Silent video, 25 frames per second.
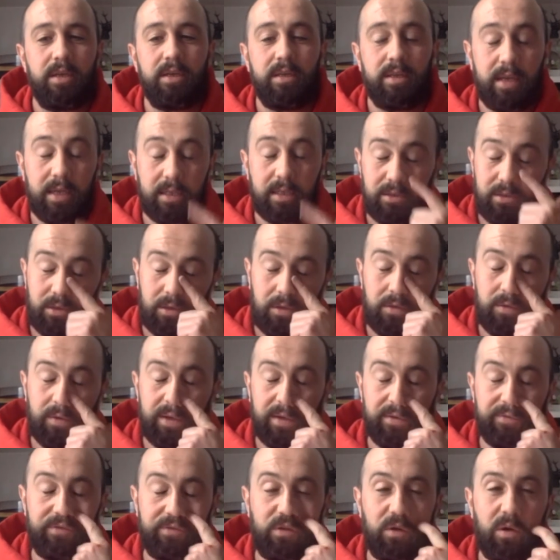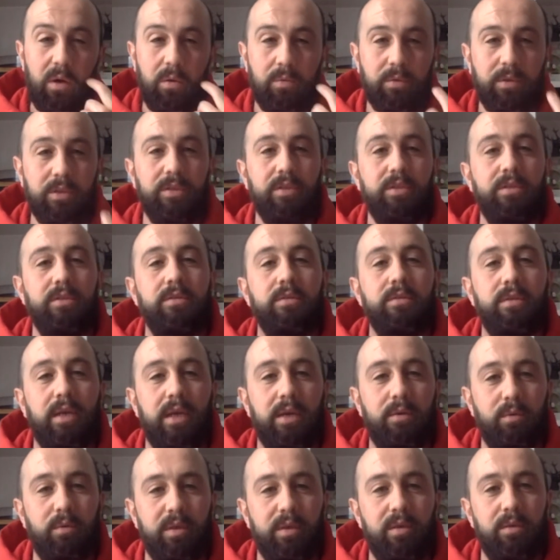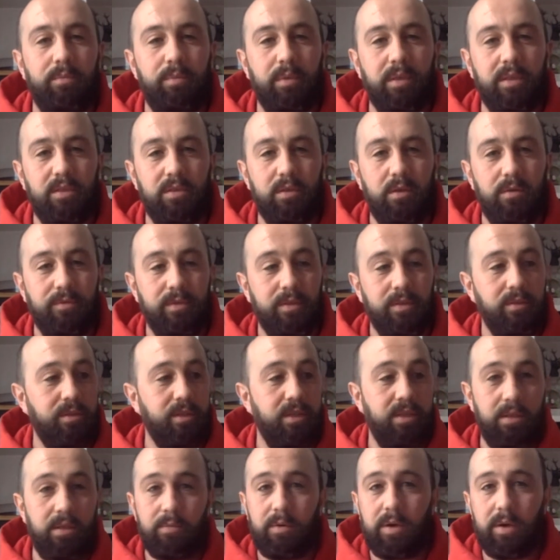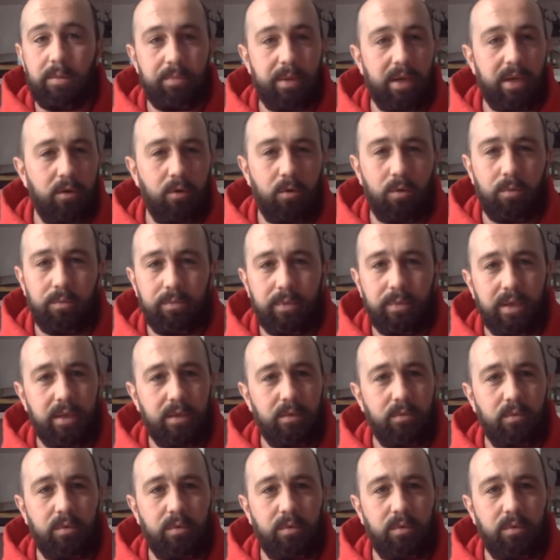that took quite a few hours with the police officers, and they were in my home, and they were